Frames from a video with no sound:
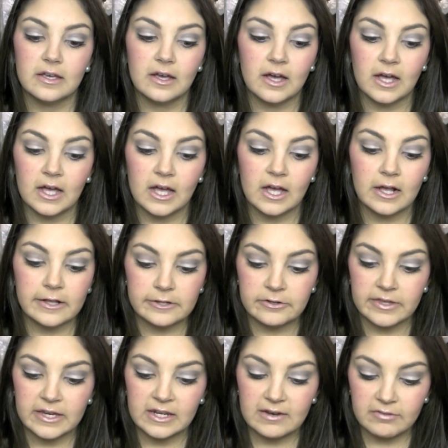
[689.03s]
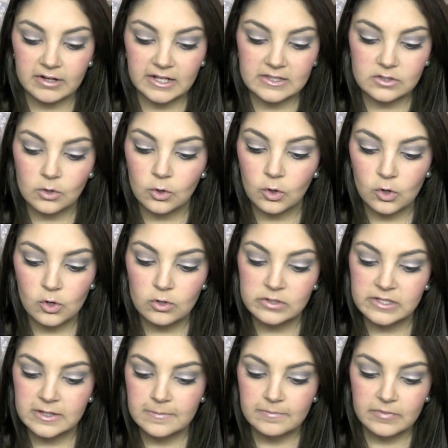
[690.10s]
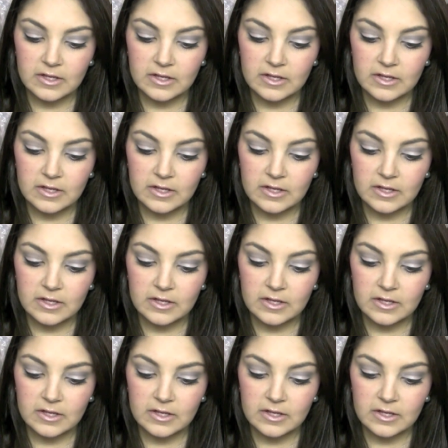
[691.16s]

Uh, a color that never gets old.